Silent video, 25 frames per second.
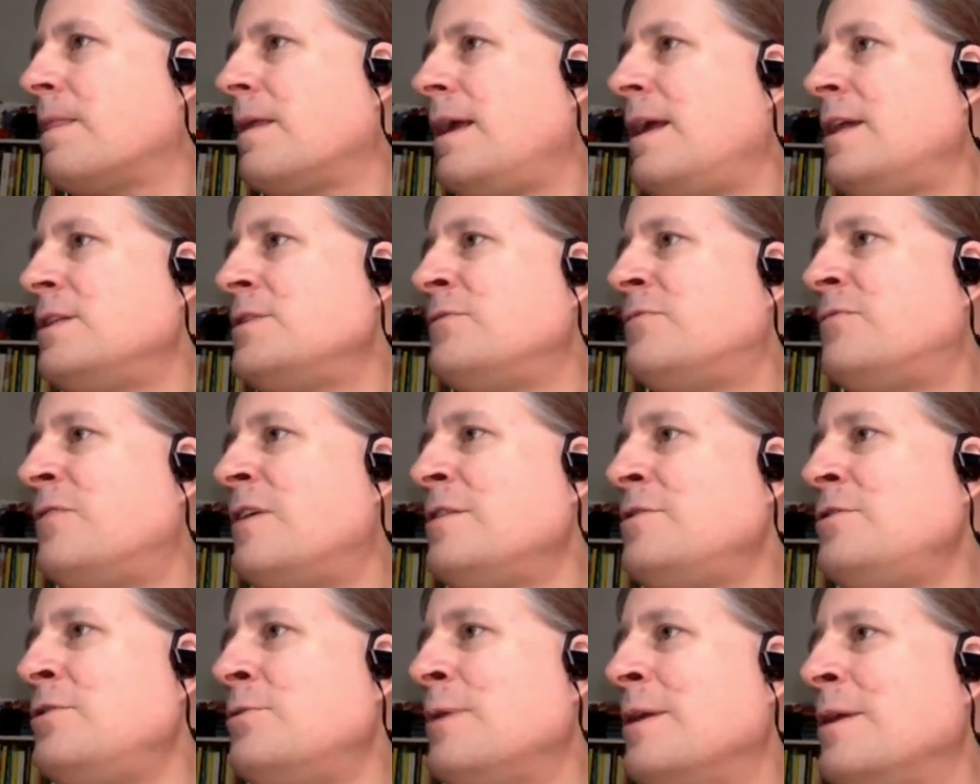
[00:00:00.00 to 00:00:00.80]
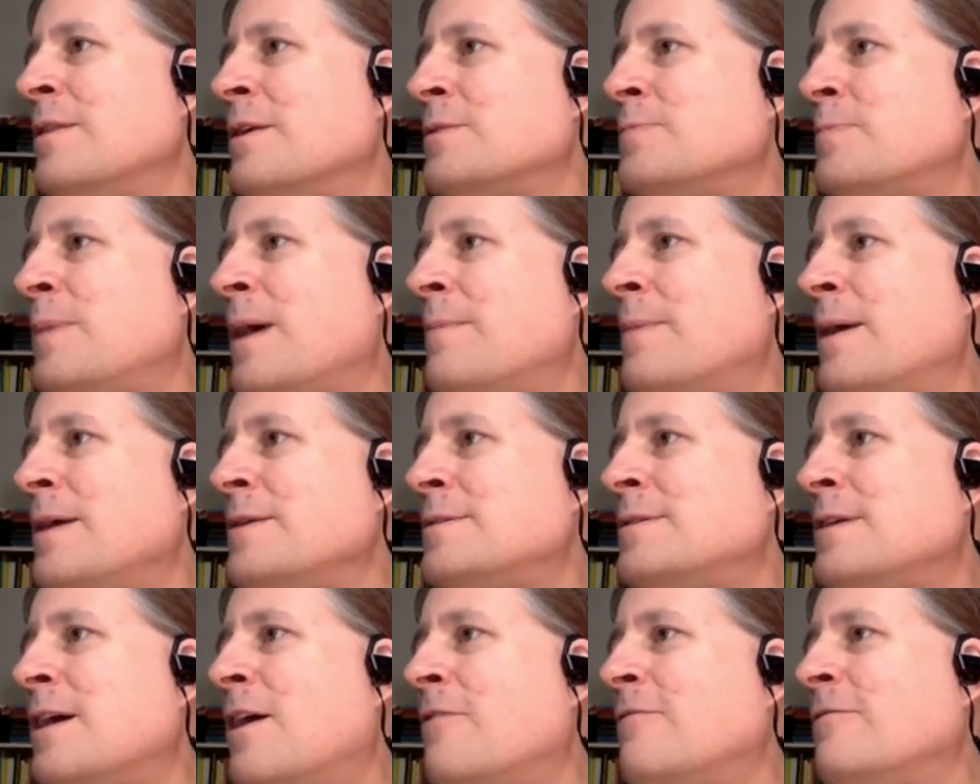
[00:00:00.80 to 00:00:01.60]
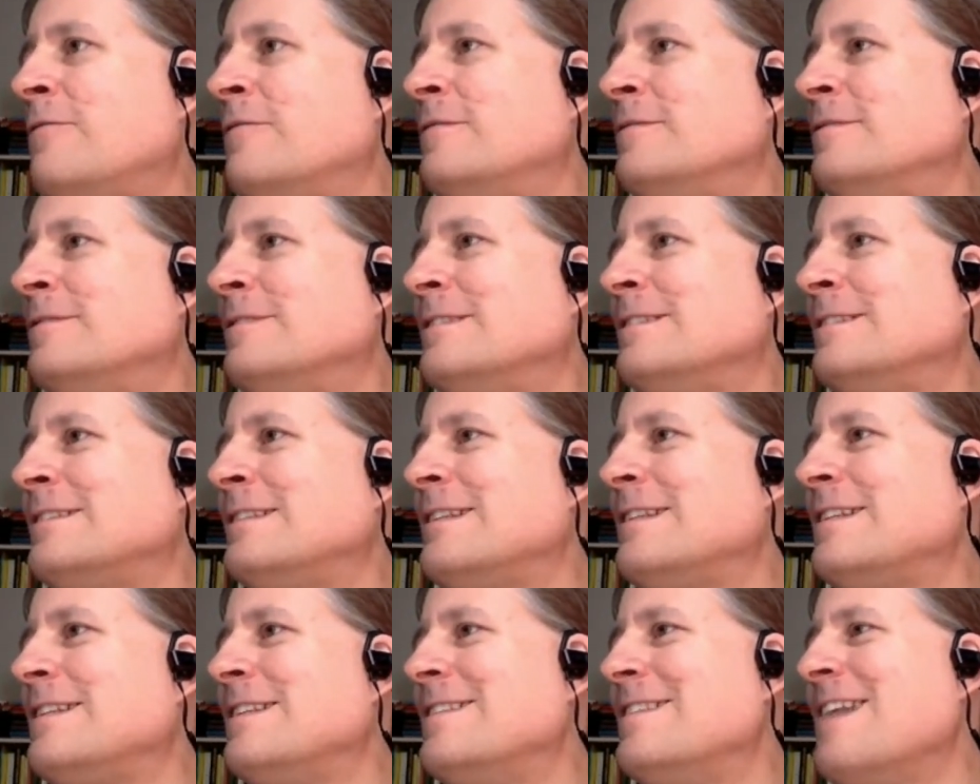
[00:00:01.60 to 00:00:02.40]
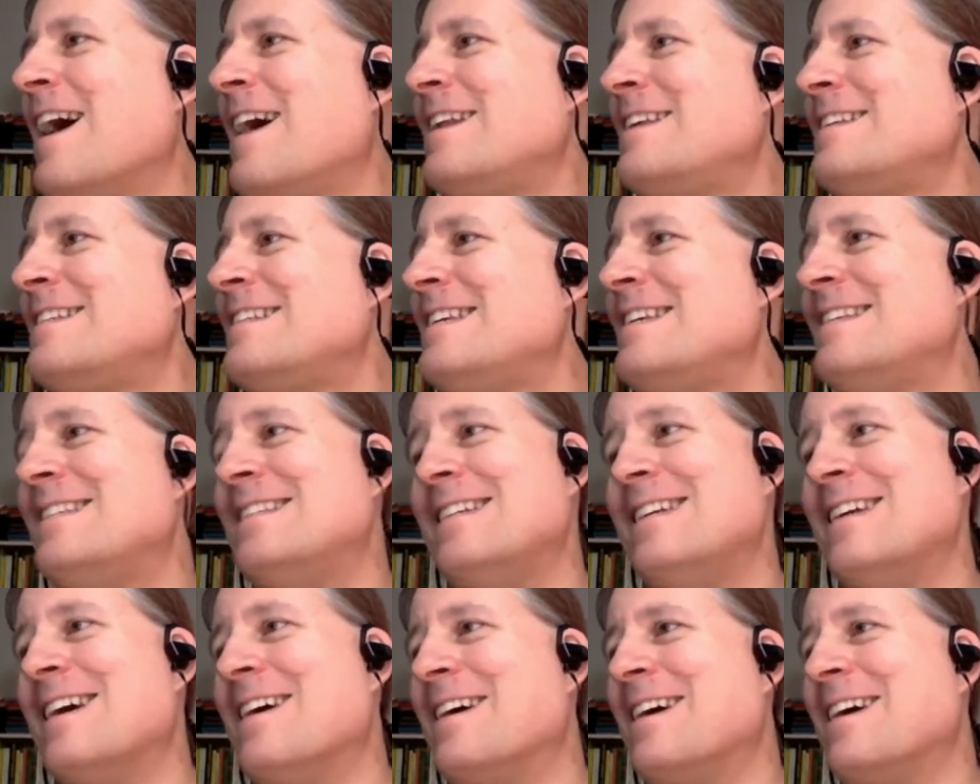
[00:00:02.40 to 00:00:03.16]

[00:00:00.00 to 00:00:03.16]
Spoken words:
It's fun doing this by myself. Not as easy.